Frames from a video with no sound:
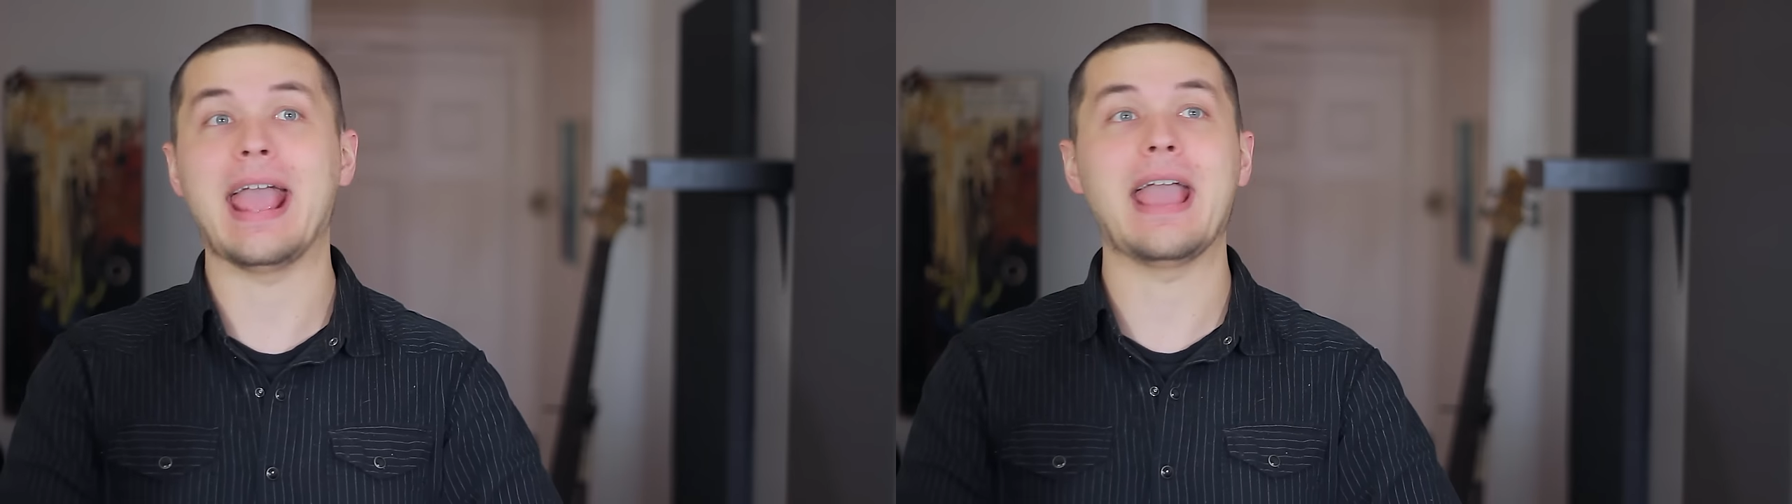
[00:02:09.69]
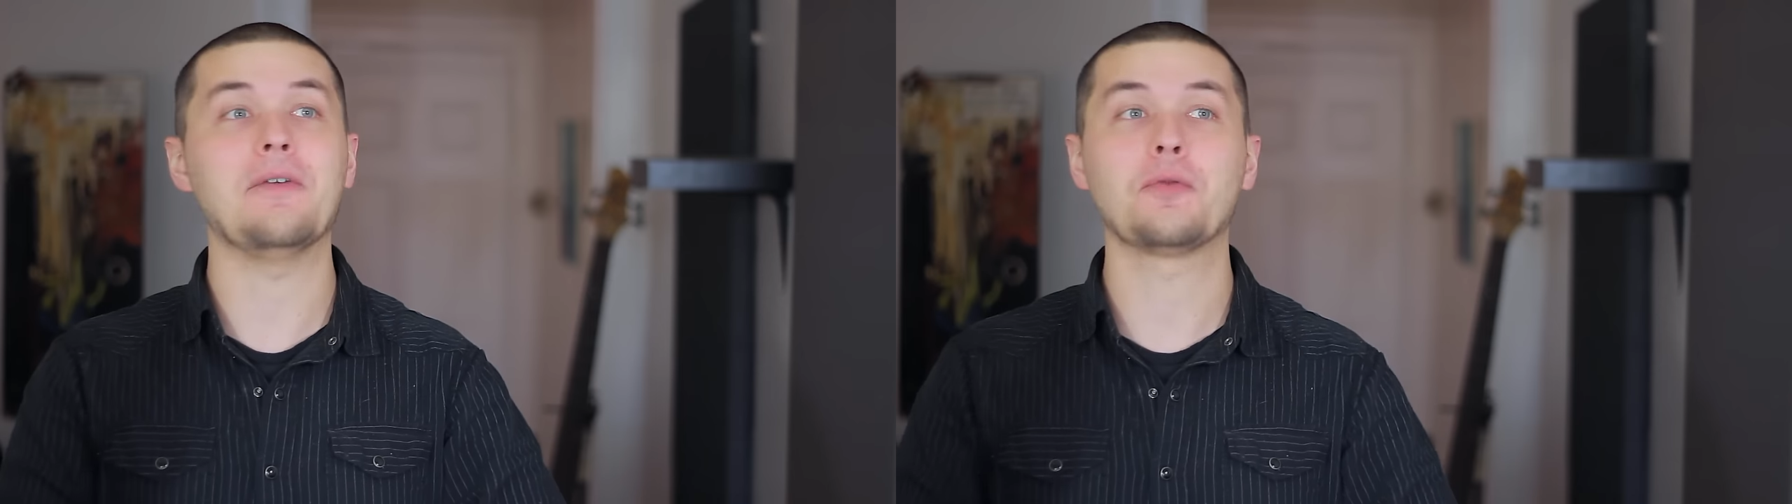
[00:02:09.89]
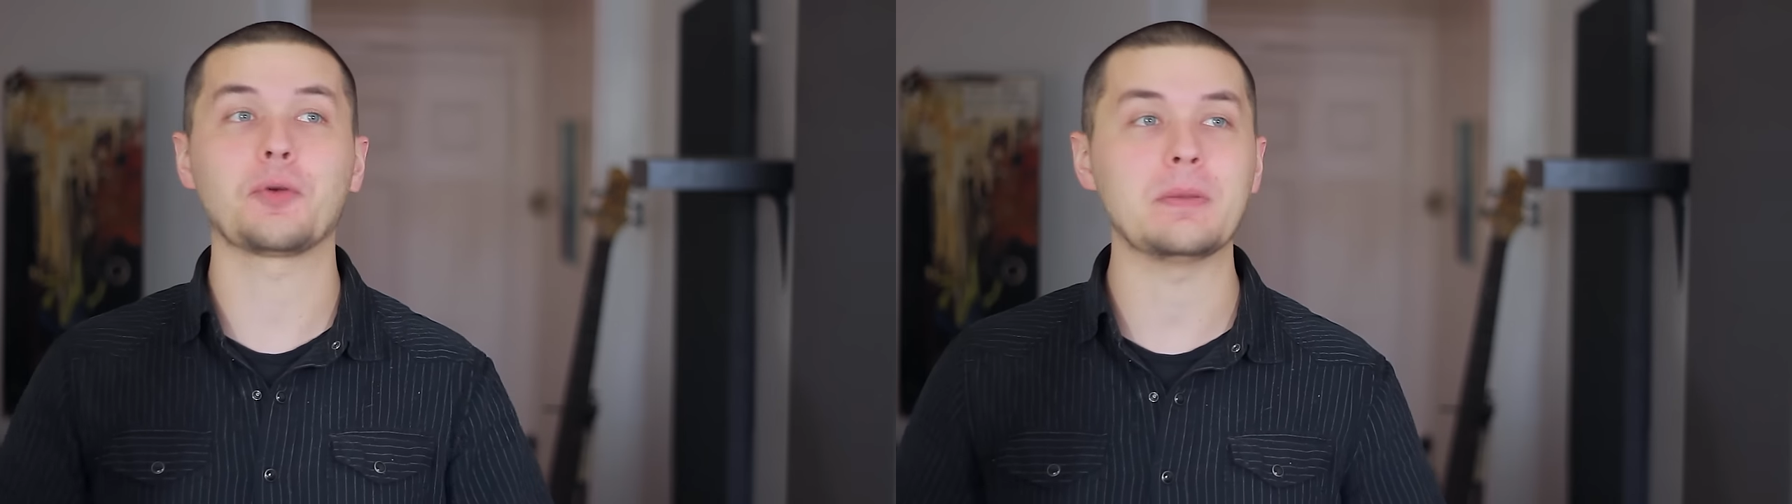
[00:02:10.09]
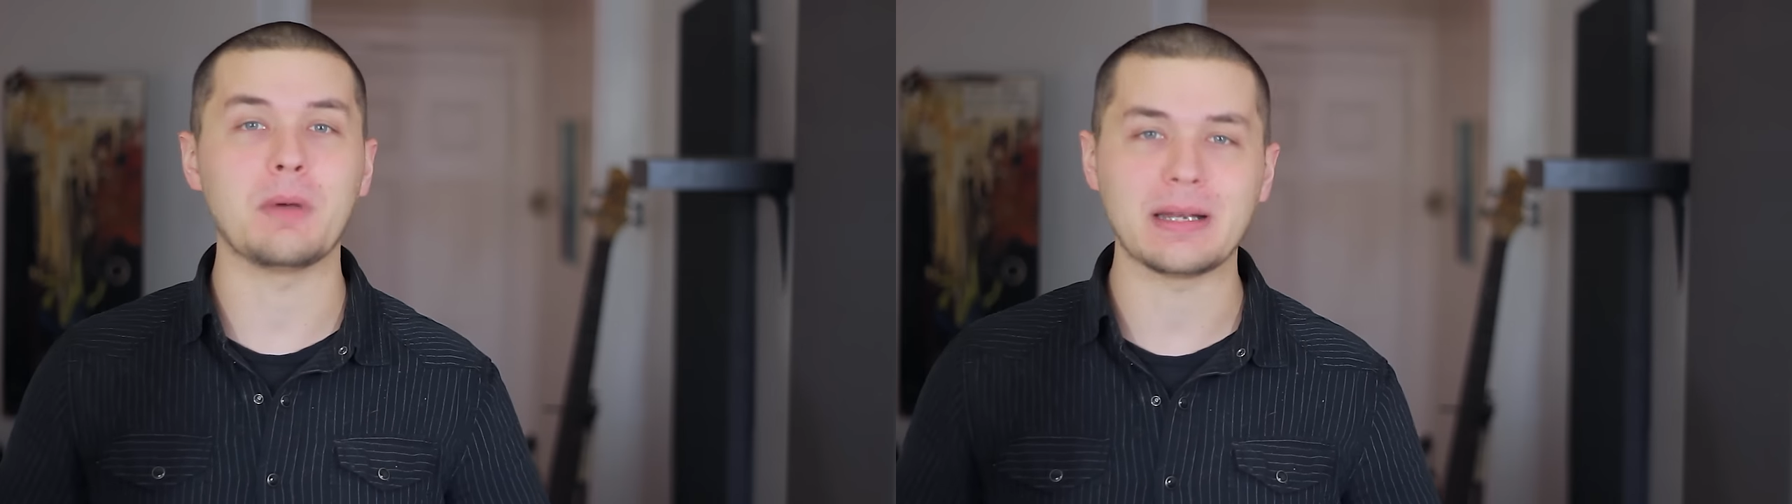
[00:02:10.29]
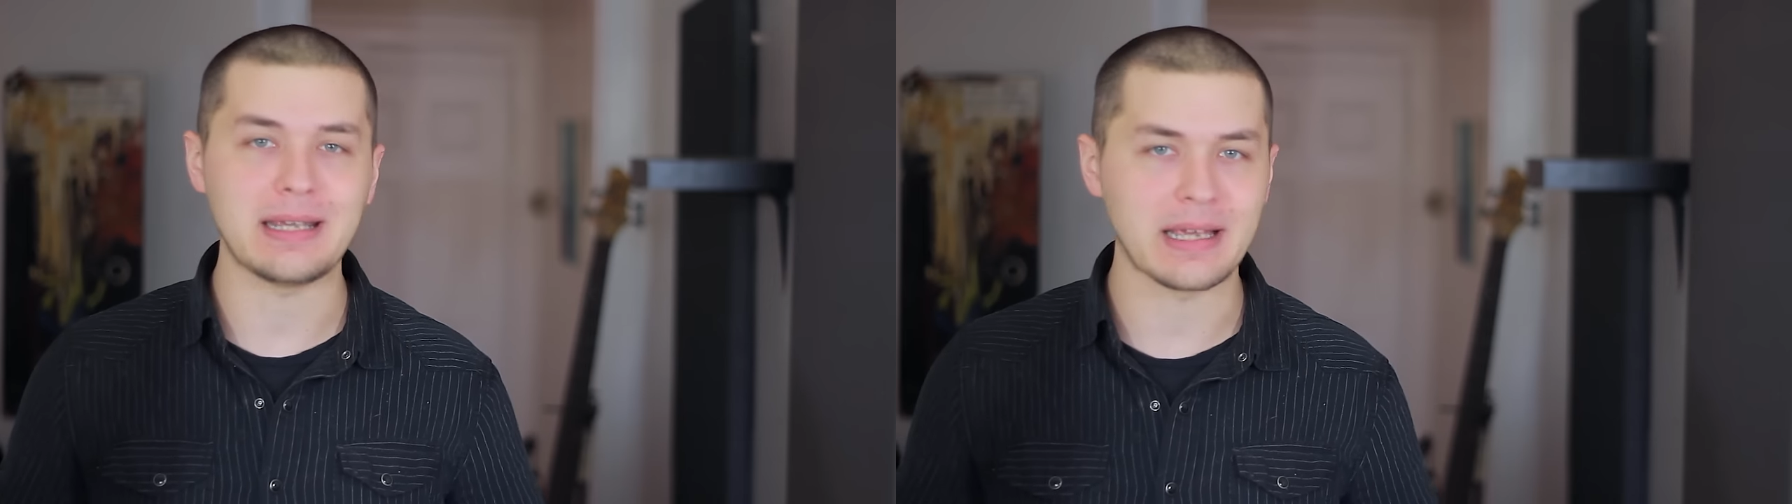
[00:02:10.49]

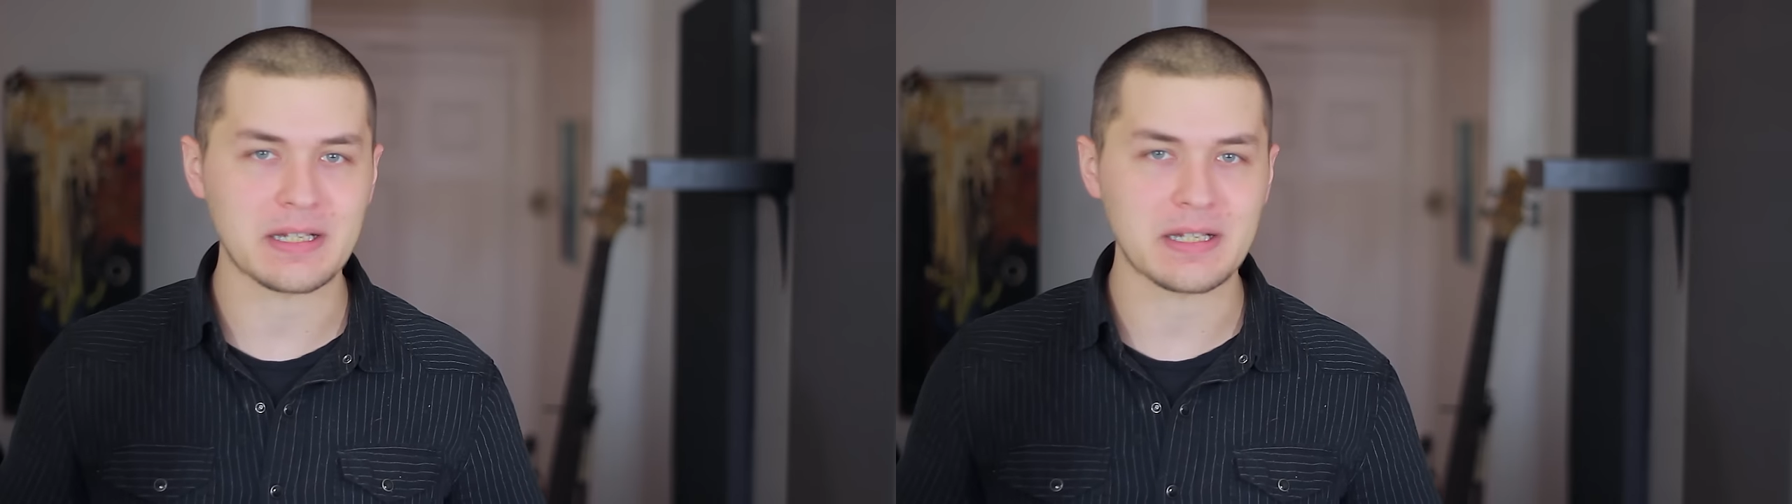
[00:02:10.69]
everybody